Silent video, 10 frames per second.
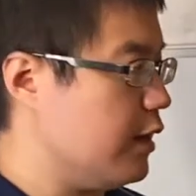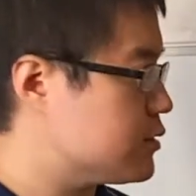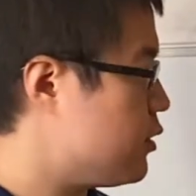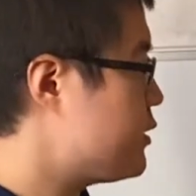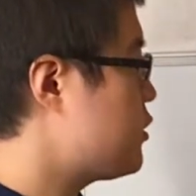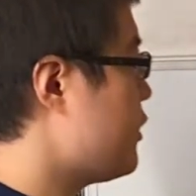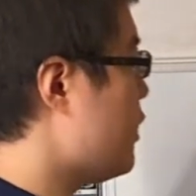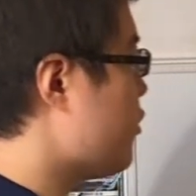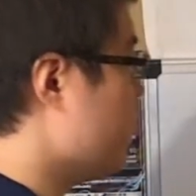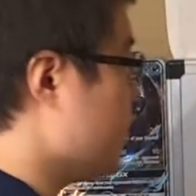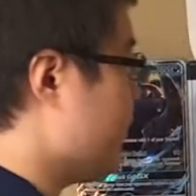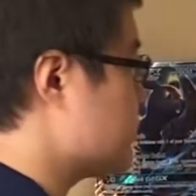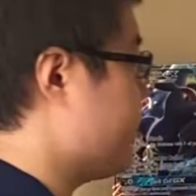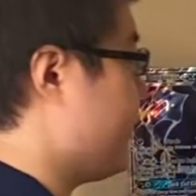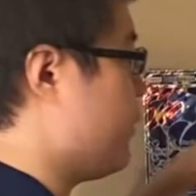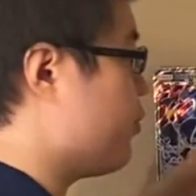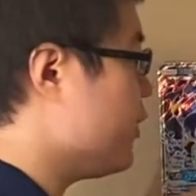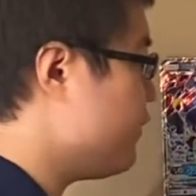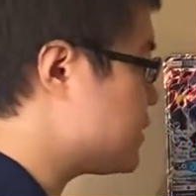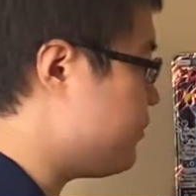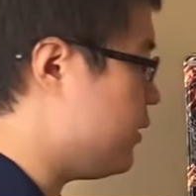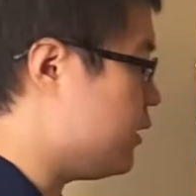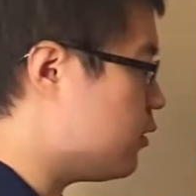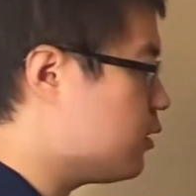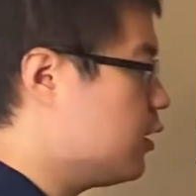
So let's look at 2 limits from the previous video